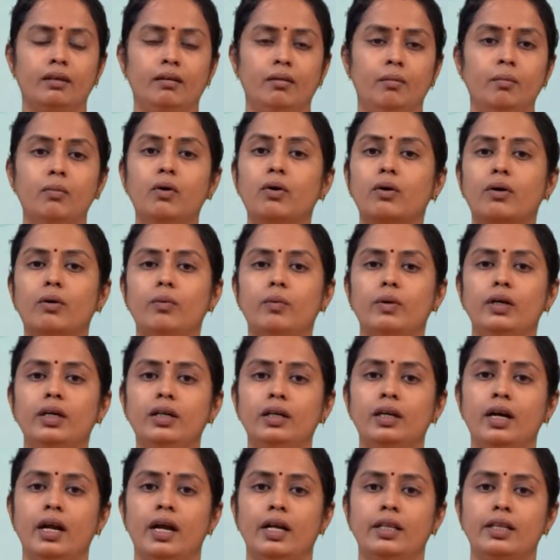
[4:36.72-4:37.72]
Moreover,
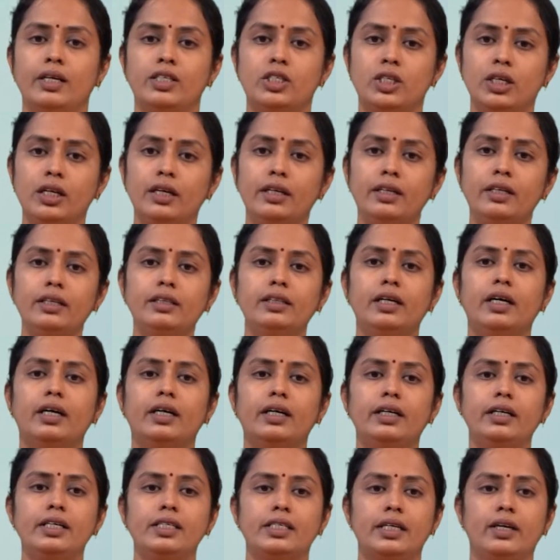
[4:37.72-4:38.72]
the children in the
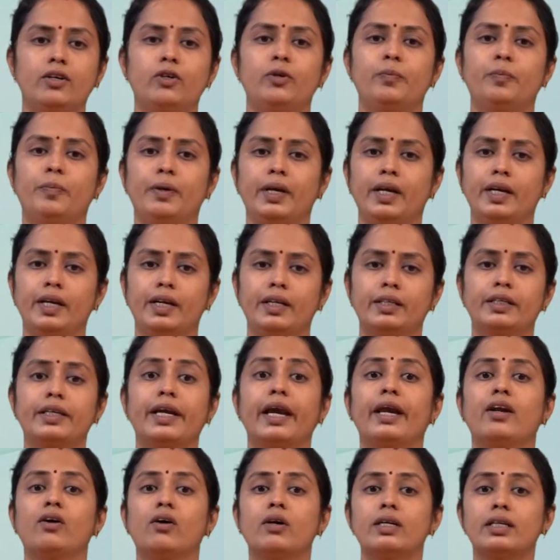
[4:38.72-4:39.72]
early childhood period
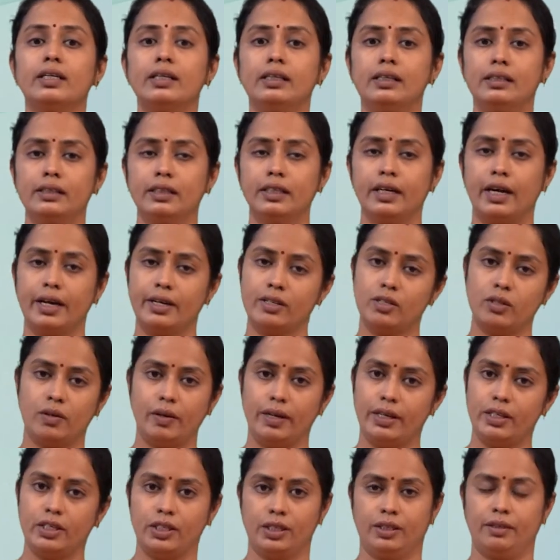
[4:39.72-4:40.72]
cannot learn in
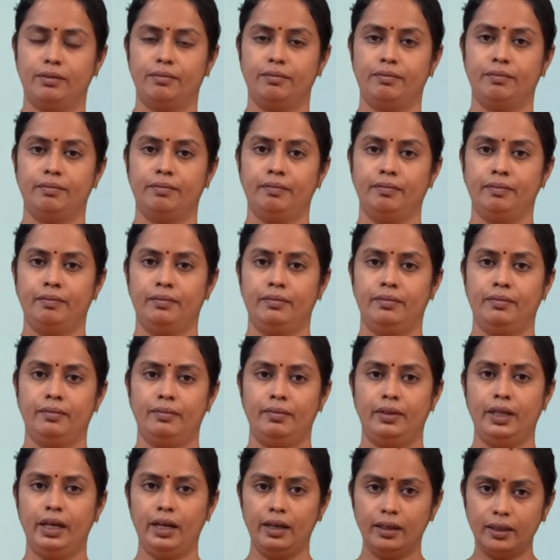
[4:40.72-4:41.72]
isolation.
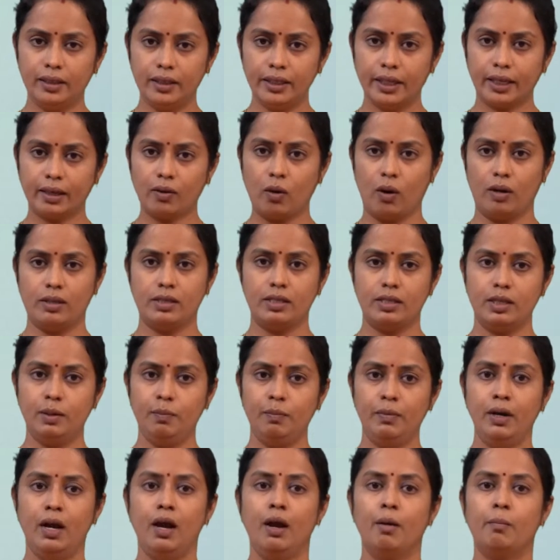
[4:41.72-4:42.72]
They learn a
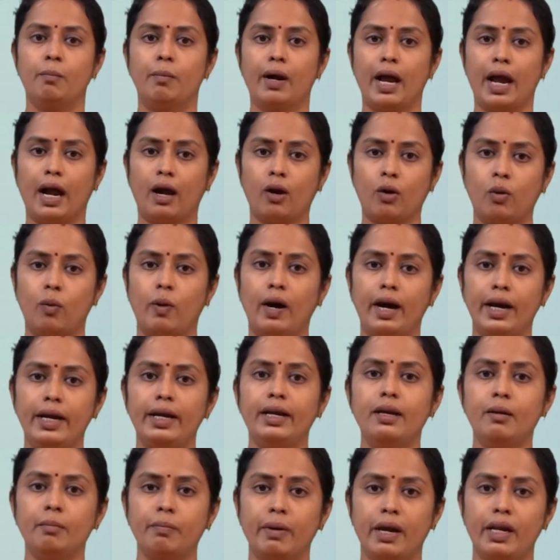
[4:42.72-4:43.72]
concept by
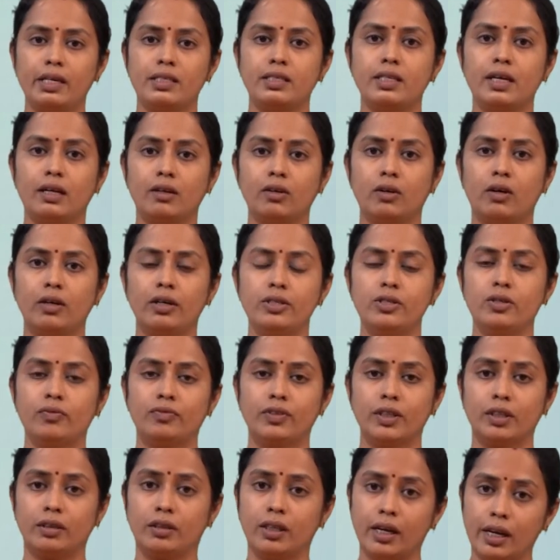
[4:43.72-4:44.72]
acquiring basic knowledge of
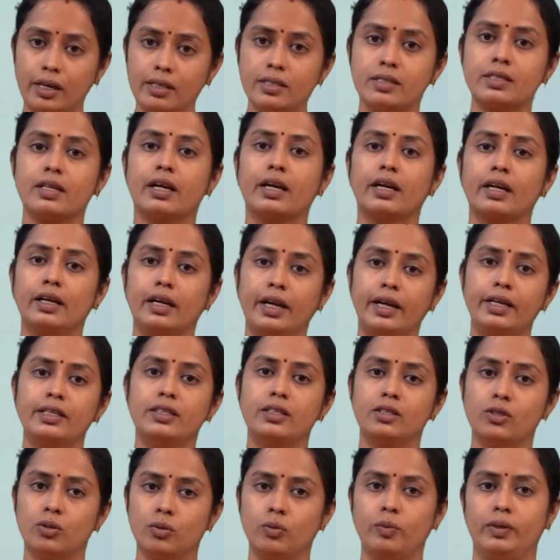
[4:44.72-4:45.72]
the things
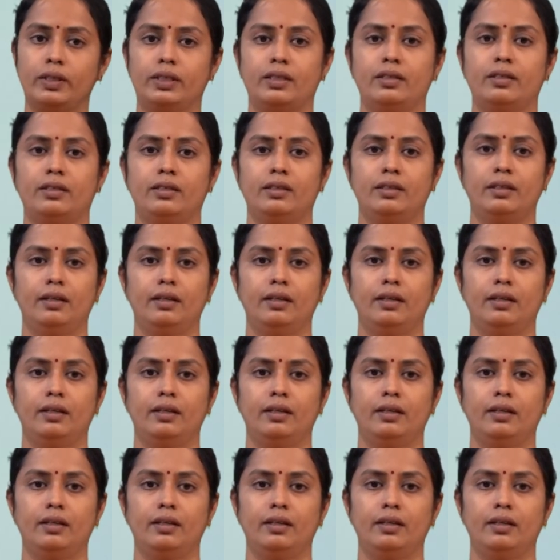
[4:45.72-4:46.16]
related to it.